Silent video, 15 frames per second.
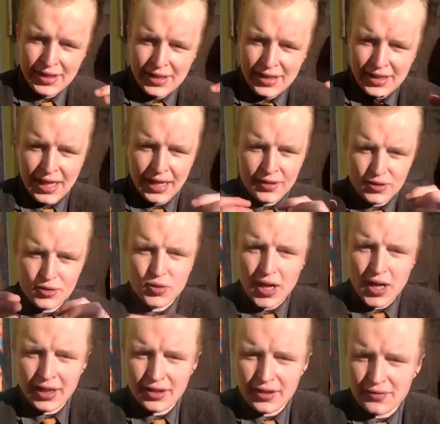kind of
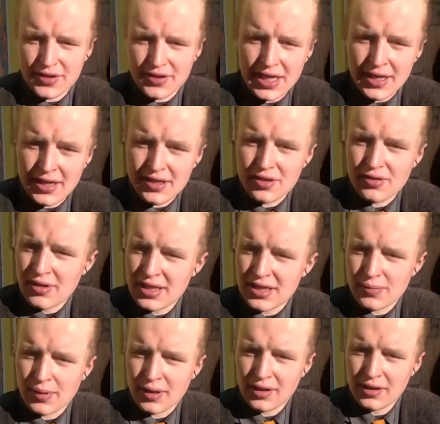strength of scene as there is
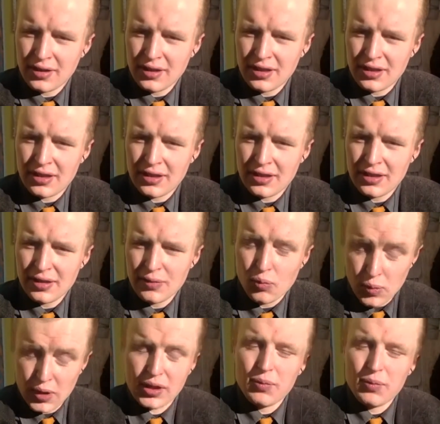
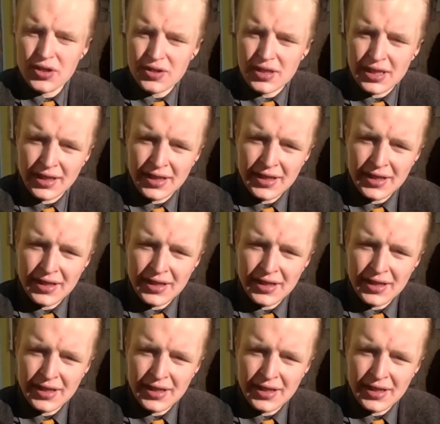with music,